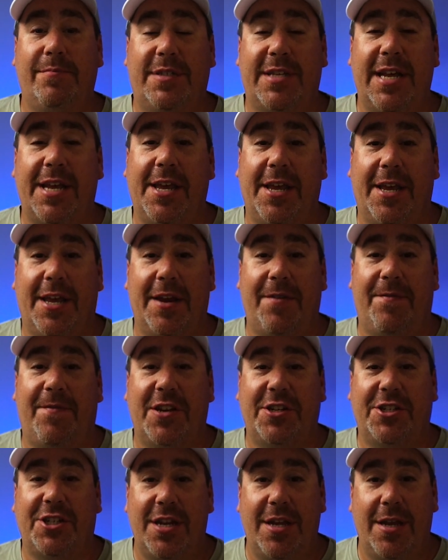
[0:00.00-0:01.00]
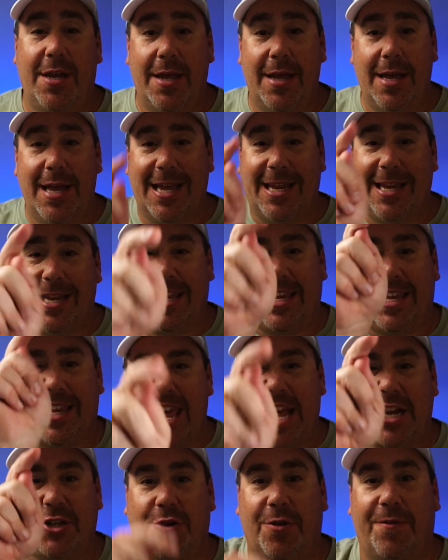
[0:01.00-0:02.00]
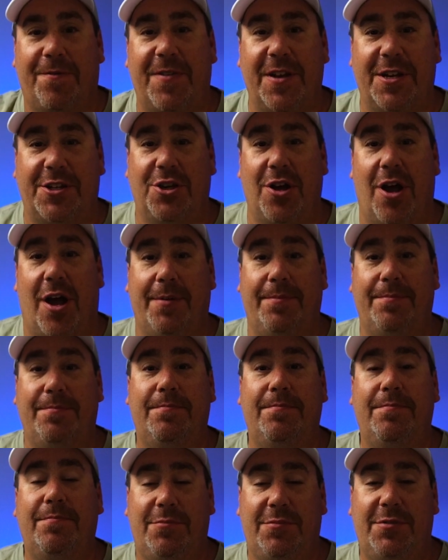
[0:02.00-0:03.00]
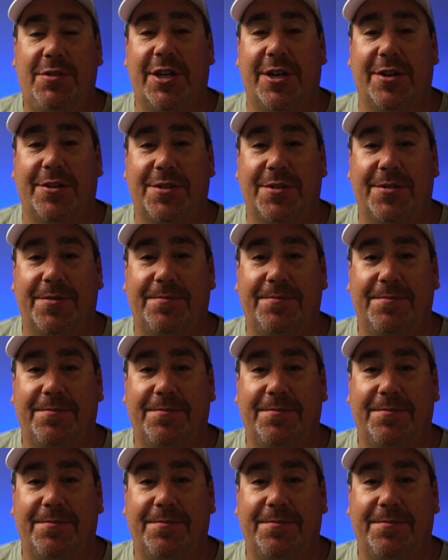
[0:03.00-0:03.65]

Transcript: Take a kid fishing, get your fish on. Cheers.